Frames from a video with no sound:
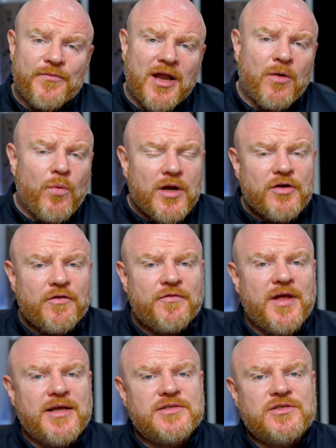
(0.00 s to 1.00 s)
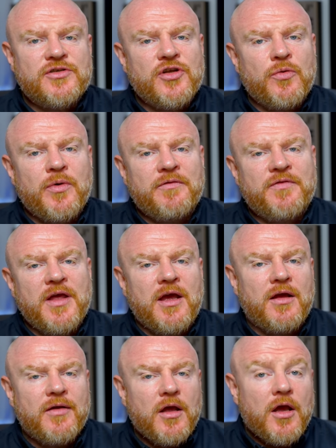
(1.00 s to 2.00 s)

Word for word: And I wonder if that's to do with their